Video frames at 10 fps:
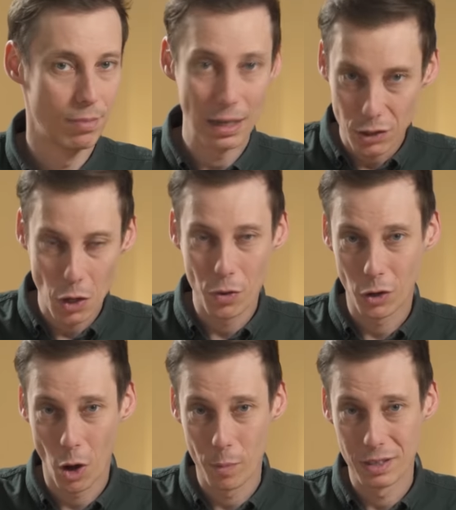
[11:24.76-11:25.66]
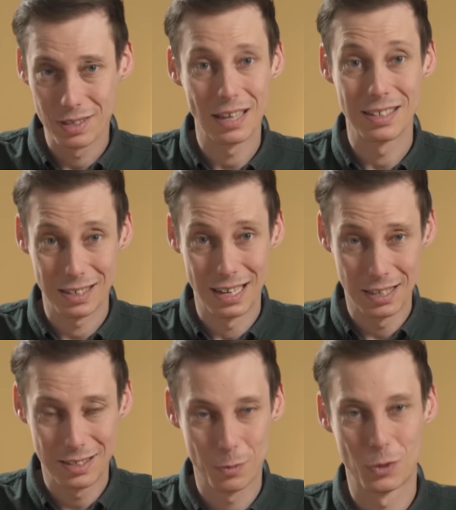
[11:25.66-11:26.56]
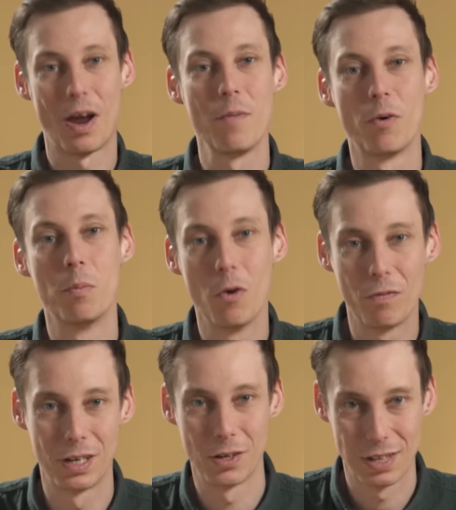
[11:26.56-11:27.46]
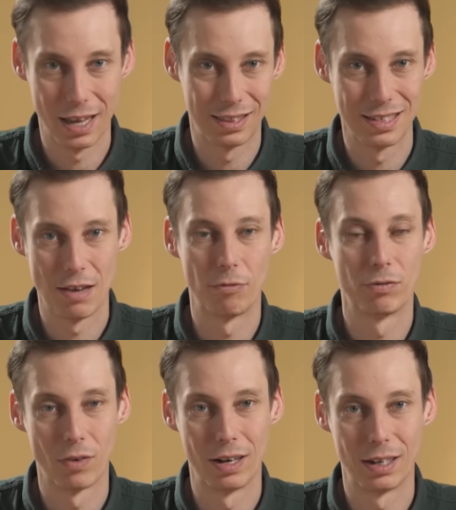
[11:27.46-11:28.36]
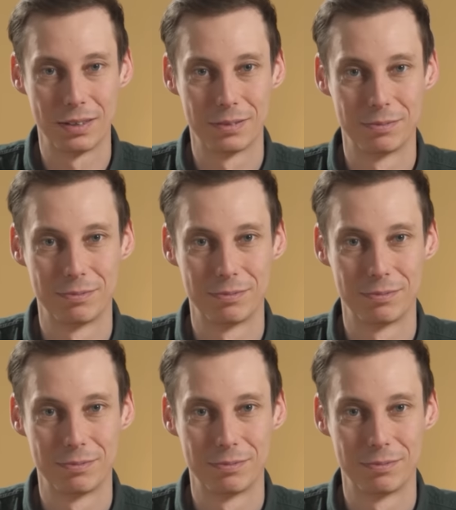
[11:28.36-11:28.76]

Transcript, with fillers: let us know in the comments and hit subscribe for more videos like this every Friday.